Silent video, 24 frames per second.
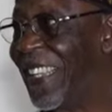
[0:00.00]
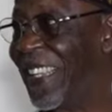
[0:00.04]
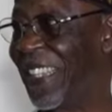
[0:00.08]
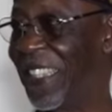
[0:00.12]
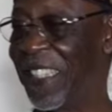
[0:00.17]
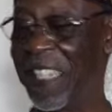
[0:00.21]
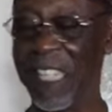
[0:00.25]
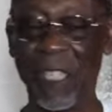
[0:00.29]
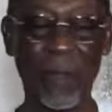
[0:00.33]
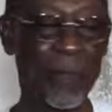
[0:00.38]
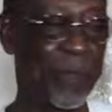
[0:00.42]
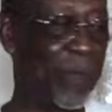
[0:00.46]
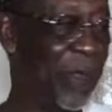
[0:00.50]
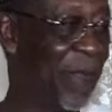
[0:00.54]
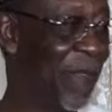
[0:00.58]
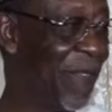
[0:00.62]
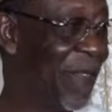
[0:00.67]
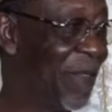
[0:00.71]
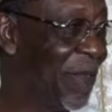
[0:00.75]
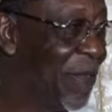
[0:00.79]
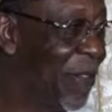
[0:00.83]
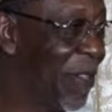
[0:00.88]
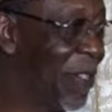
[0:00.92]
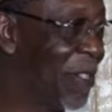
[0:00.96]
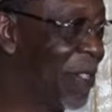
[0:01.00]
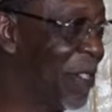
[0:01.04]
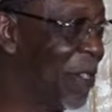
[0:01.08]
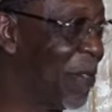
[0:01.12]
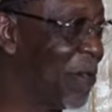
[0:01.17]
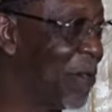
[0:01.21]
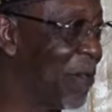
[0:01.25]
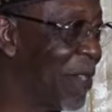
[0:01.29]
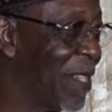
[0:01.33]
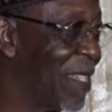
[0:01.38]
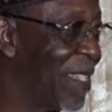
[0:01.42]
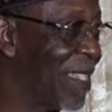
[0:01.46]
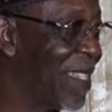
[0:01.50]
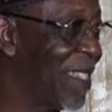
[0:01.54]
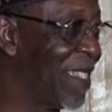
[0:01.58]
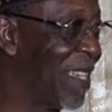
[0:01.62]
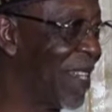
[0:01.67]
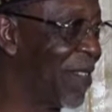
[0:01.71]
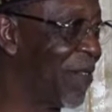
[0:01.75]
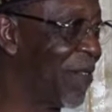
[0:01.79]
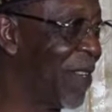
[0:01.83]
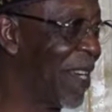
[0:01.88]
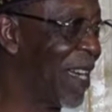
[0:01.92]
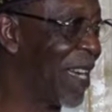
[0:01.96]
just fortuitous that
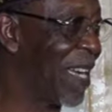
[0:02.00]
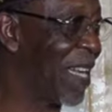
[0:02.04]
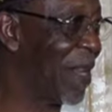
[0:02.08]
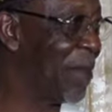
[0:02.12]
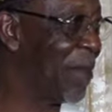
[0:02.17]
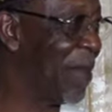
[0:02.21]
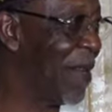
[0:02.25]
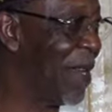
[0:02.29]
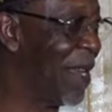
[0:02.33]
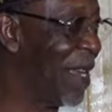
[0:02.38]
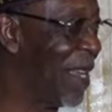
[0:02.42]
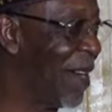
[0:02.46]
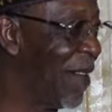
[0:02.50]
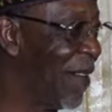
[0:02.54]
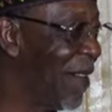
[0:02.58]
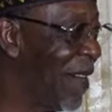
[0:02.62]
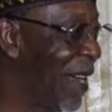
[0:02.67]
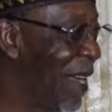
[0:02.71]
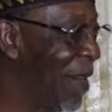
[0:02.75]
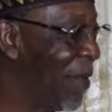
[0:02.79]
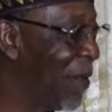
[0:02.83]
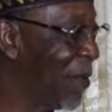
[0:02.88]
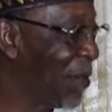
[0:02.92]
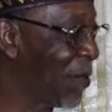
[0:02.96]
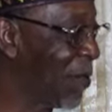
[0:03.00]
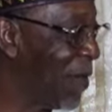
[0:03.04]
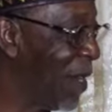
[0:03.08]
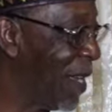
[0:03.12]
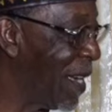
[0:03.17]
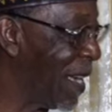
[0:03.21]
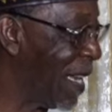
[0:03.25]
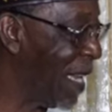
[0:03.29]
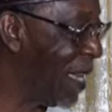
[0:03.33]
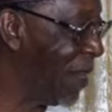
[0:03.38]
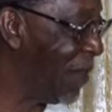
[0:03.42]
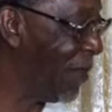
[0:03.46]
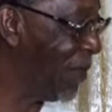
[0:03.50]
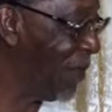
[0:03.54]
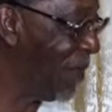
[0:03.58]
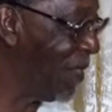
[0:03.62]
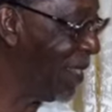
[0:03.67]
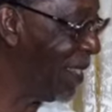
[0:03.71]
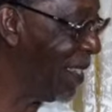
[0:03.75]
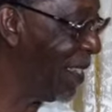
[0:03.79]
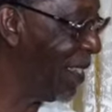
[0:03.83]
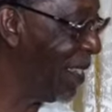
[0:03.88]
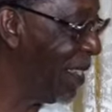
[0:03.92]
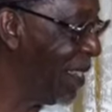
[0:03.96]
we are coming now. I also arrived
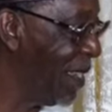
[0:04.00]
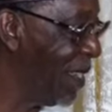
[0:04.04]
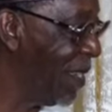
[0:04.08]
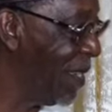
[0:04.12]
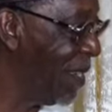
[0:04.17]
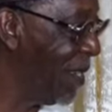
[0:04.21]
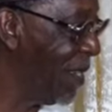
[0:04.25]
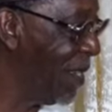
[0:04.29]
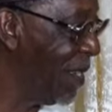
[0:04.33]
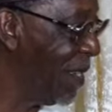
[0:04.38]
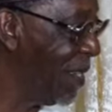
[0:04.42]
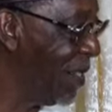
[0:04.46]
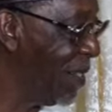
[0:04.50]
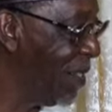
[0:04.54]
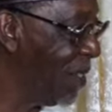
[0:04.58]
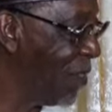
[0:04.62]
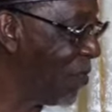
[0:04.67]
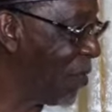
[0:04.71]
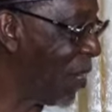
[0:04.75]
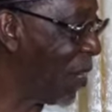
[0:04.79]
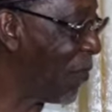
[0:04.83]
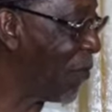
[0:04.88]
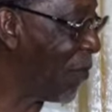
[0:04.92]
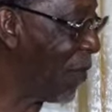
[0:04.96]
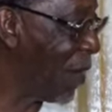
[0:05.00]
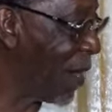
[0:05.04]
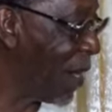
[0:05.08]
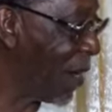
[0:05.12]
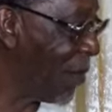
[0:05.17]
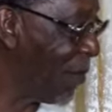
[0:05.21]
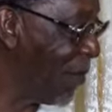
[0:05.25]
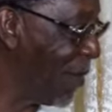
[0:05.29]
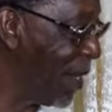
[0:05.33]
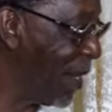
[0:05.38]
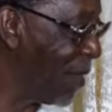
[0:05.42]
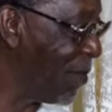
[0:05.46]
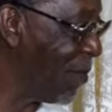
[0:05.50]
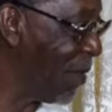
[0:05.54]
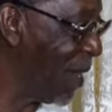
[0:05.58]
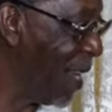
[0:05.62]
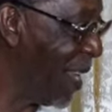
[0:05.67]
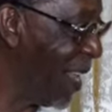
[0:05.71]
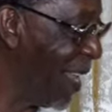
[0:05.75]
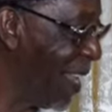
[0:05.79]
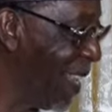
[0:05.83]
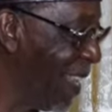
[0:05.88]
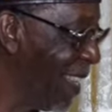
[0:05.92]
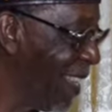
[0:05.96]
straight from Kaduna
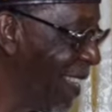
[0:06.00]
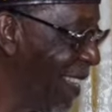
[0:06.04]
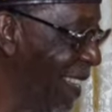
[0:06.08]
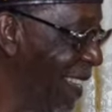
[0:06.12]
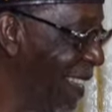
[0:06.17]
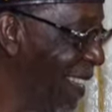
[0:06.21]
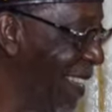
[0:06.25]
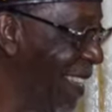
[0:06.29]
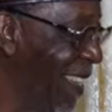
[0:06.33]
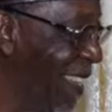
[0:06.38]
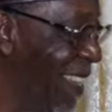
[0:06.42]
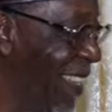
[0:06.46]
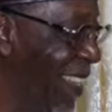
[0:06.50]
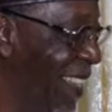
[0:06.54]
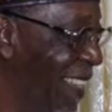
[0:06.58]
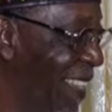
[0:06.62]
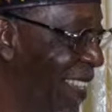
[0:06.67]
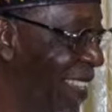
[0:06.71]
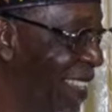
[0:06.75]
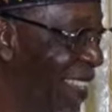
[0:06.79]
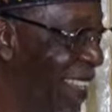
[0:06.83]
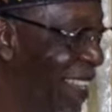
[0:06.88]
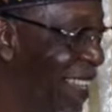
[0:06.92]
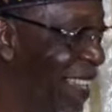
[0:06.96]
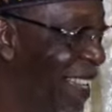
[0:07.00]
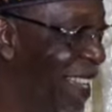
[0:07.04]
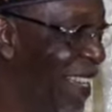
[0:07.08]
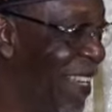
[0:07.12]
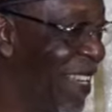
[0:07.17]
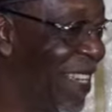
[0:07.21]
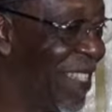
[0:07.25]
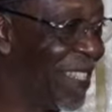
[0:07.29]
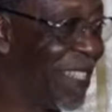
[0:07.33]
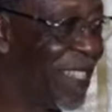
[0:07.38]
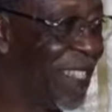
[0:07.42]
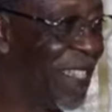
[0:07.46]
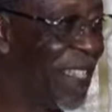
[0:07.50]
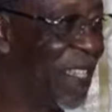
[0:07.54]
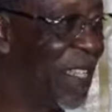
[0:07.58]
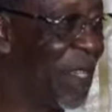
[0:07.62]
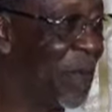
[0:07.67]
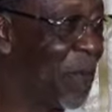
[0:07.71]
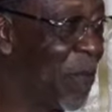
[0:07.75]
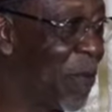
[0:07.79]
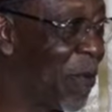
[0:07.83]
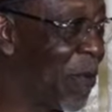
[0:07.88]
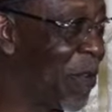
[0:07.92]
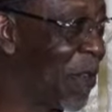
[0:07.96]
today. Seeing the
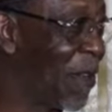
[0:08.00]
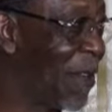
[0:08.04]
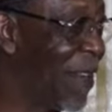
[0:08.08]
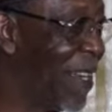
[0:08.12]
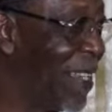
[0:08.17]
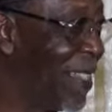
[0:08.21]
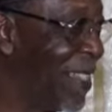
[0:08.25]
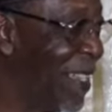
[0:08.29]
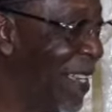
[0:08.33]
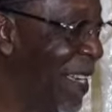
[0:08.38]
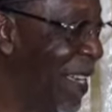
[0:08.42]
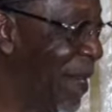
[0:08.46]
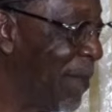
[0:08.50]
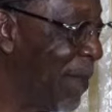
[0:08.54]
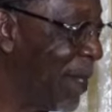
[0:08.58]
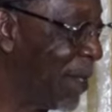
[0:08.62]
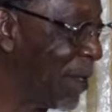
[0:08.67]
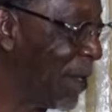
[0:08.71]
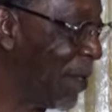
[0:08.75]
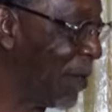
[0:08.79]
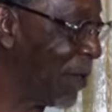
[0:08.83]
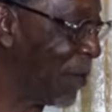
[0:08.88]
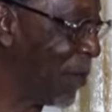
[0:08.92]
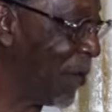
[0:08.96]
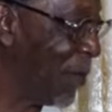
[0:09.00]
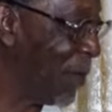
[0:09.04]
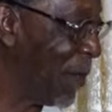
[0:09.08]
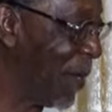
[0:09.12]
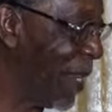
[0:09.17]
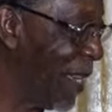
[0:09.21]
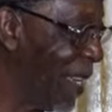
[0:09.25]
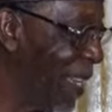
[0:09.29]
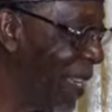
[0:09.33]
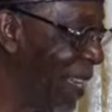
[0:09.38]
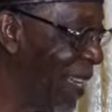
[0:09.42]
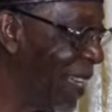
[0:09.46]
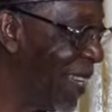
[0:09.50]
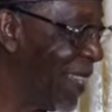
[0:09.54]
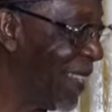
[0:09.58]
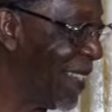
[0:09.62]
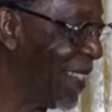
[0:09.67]
program, I said I must also be here.